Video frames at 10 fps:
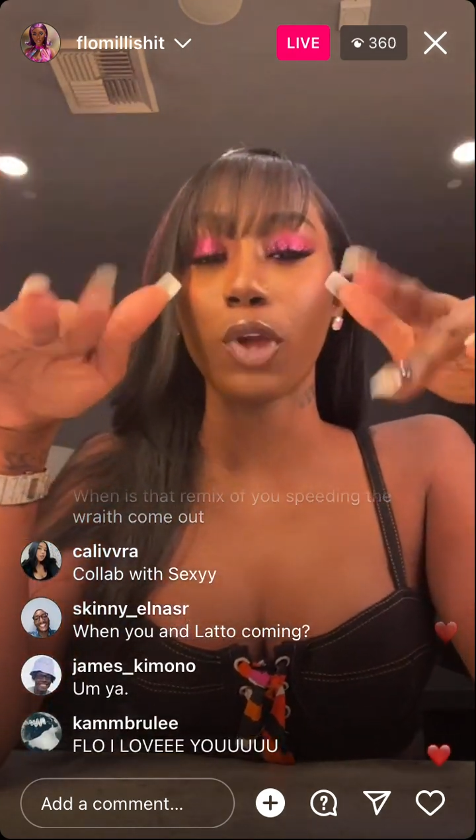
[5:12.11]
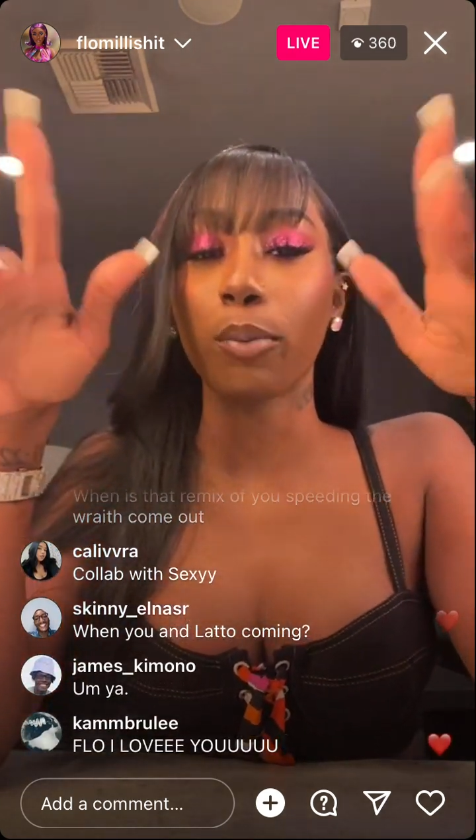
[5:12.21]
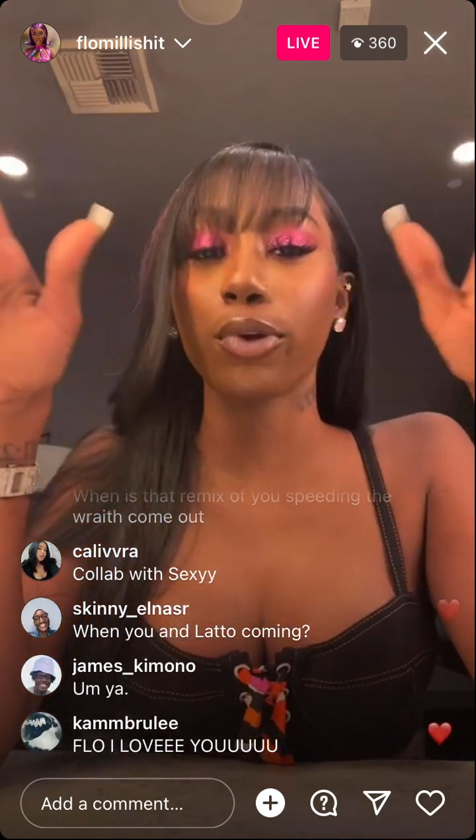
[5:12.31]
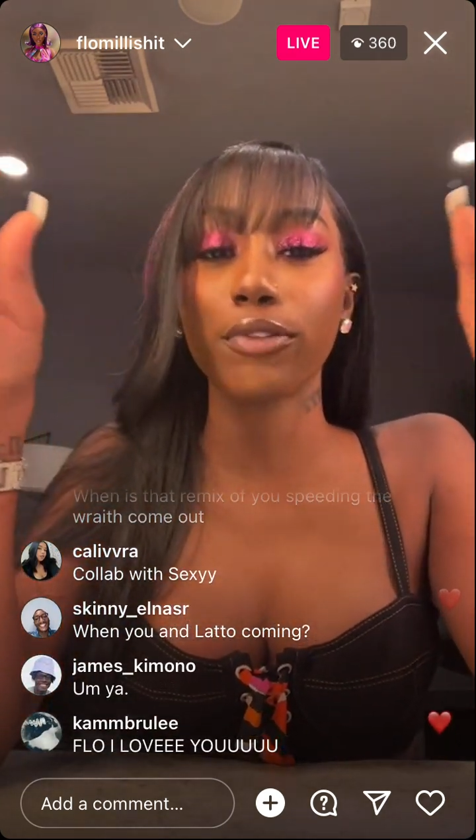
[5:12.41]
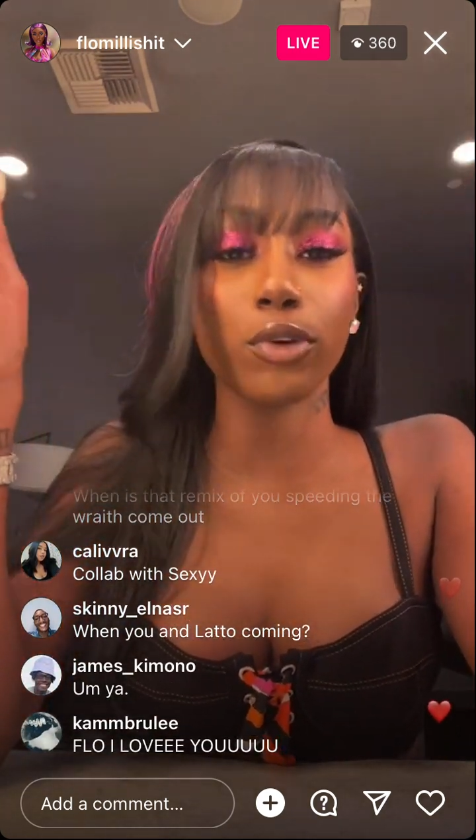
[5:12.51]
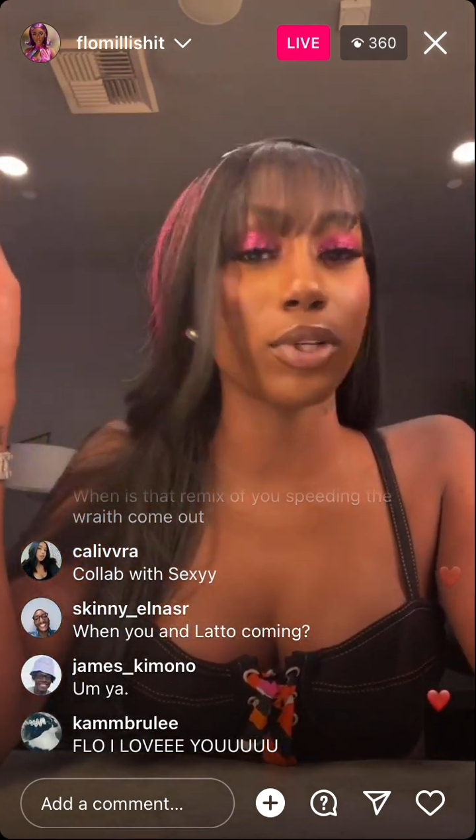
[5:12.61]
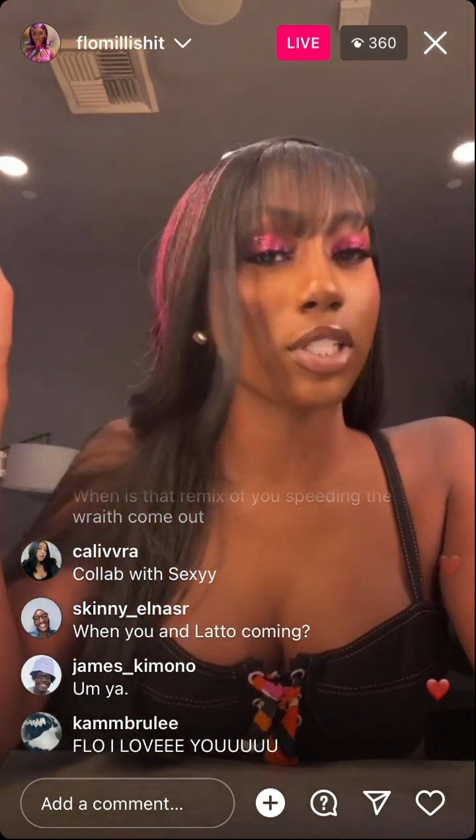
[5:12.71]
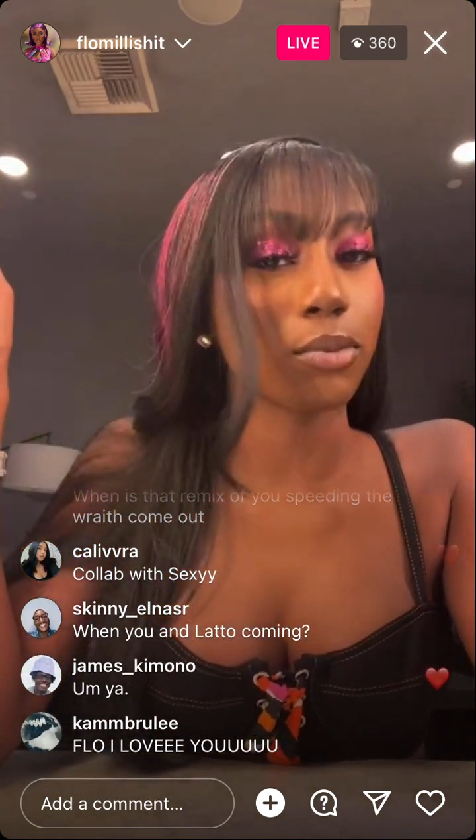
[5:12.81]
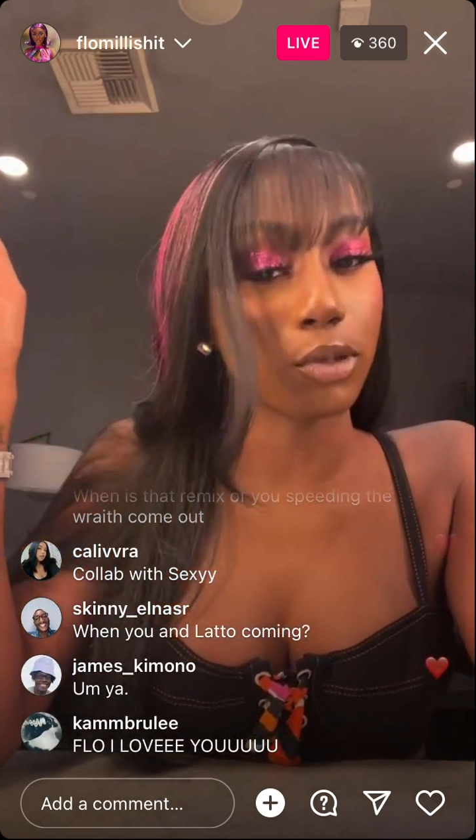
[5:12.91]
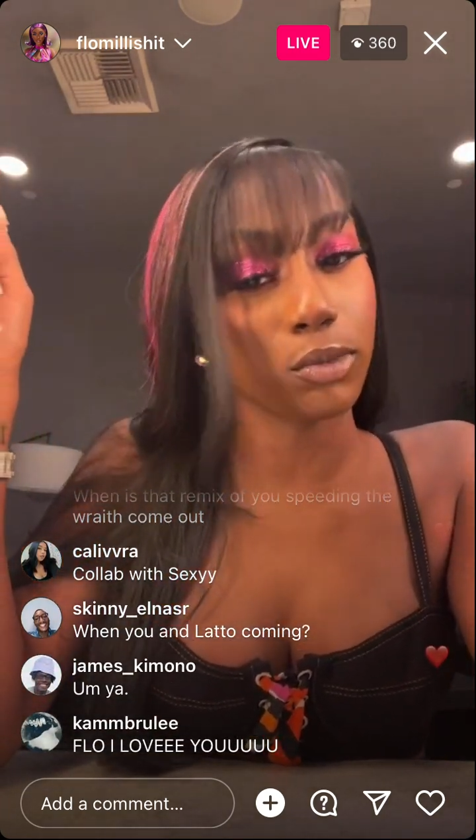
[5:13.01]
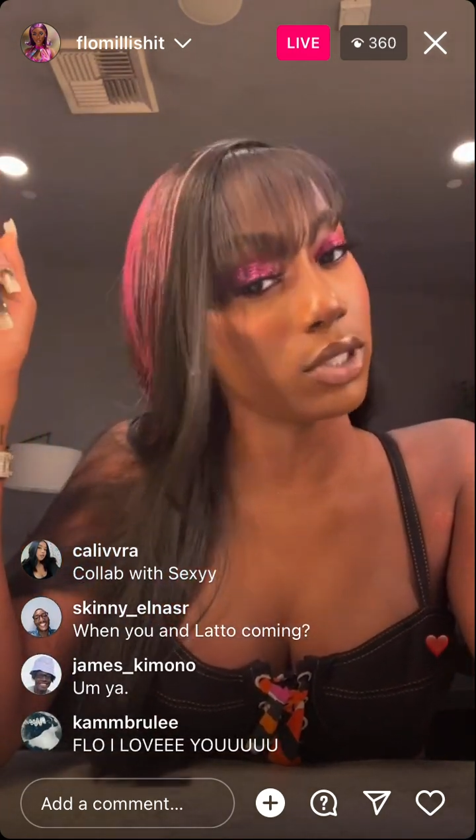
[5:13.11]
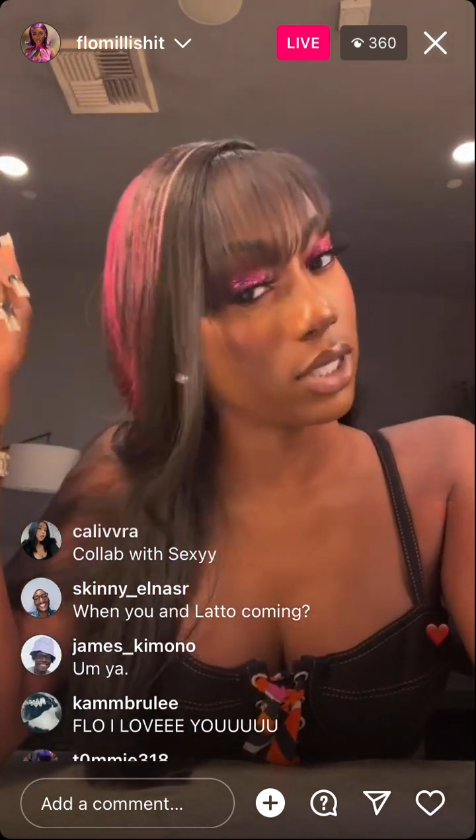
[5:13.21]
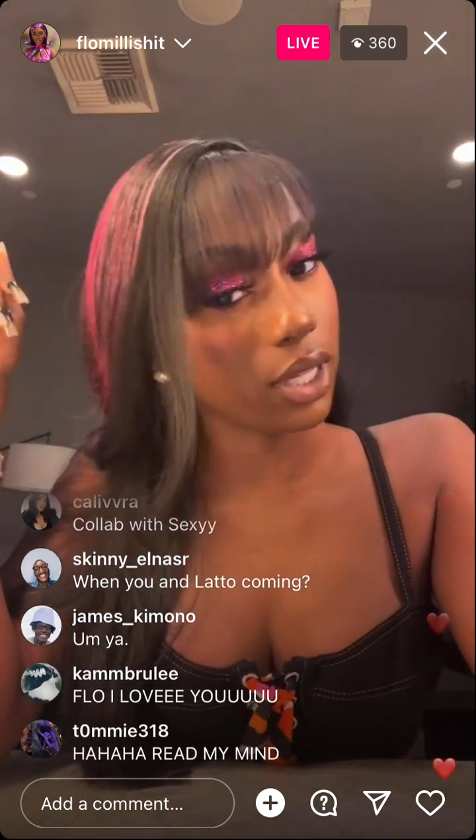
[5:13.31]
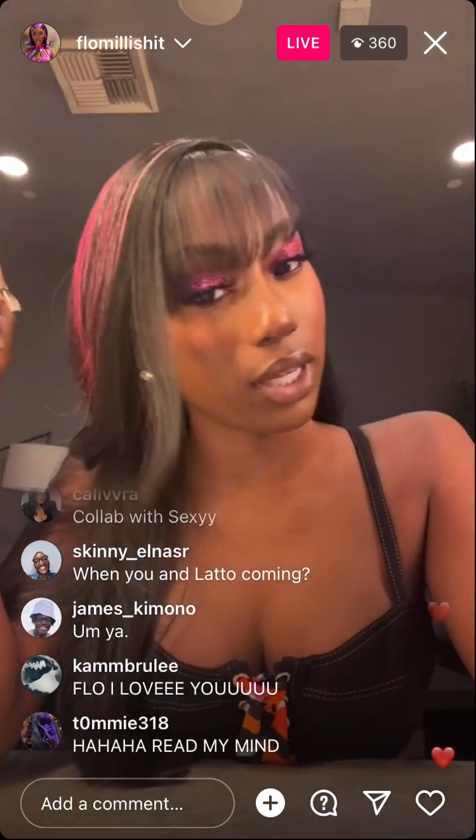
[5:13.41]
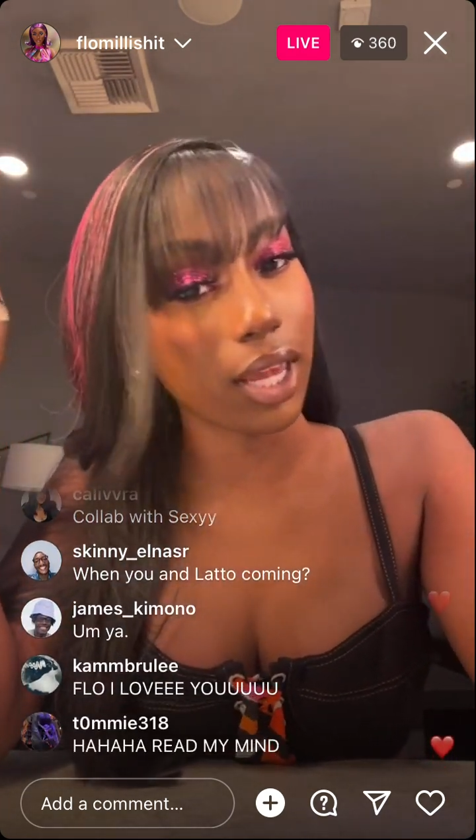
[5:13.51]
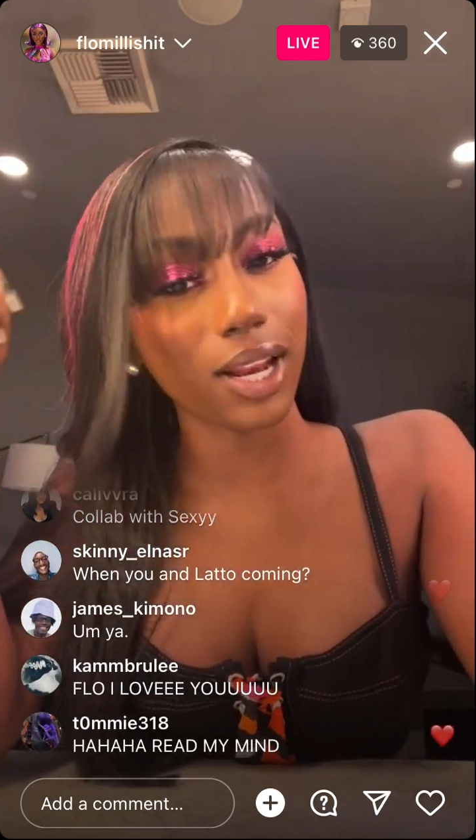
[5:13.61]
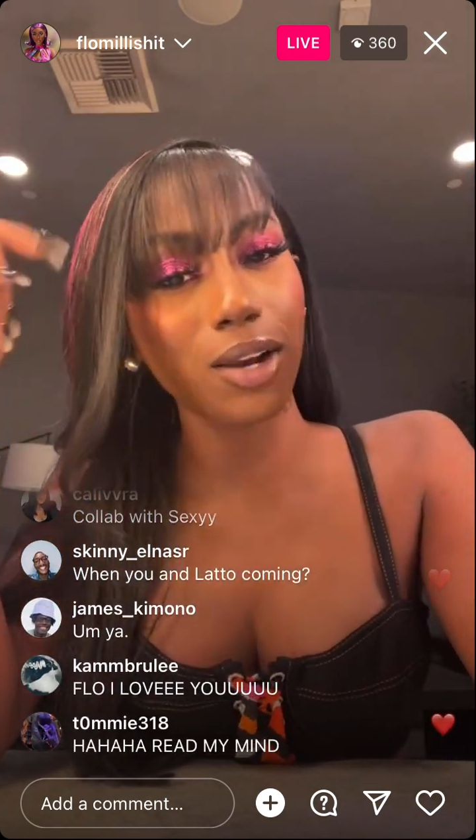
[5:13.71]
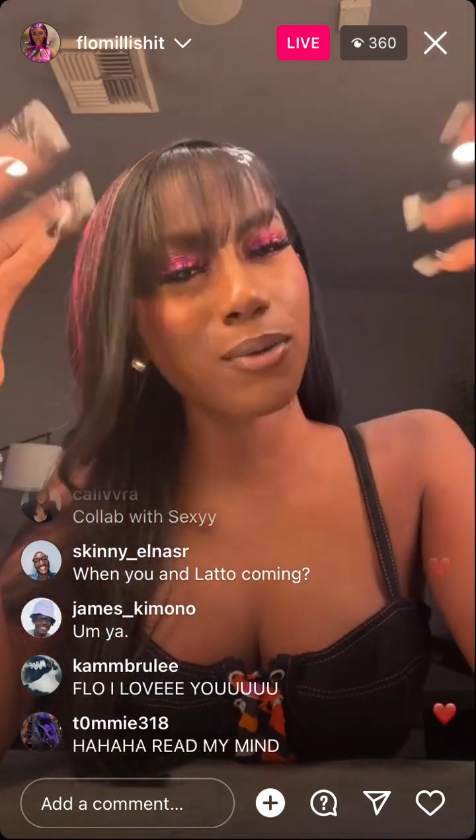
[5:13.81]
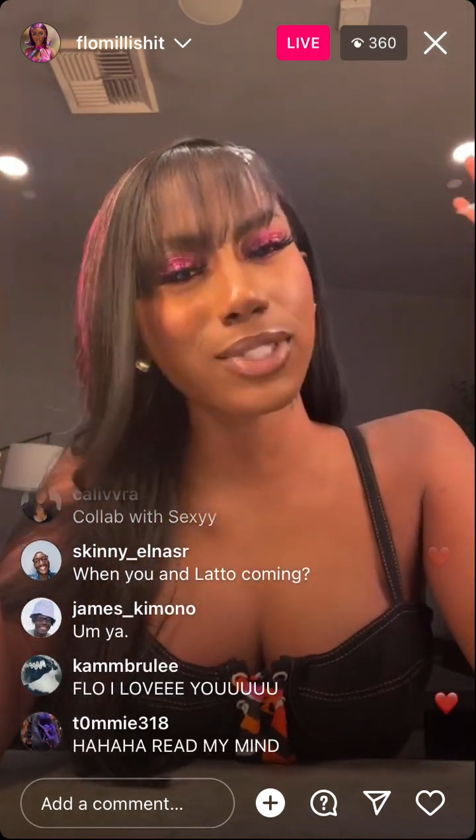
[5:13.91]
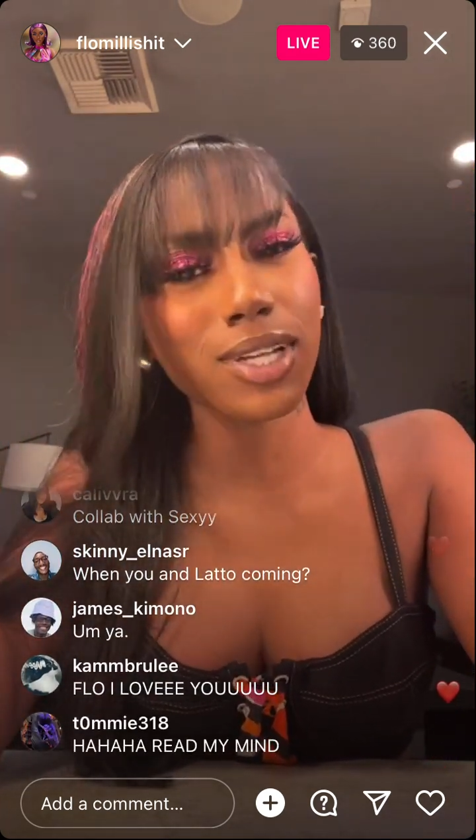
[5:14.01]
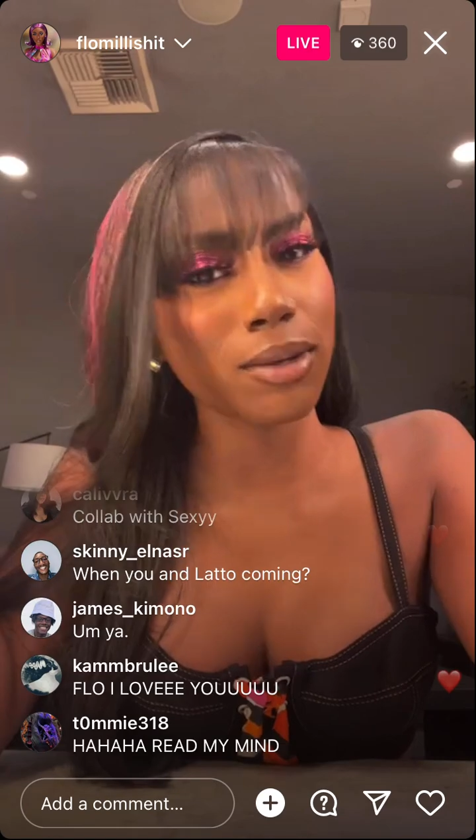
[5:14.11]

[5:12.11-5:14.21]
Make sure y'all get tickets.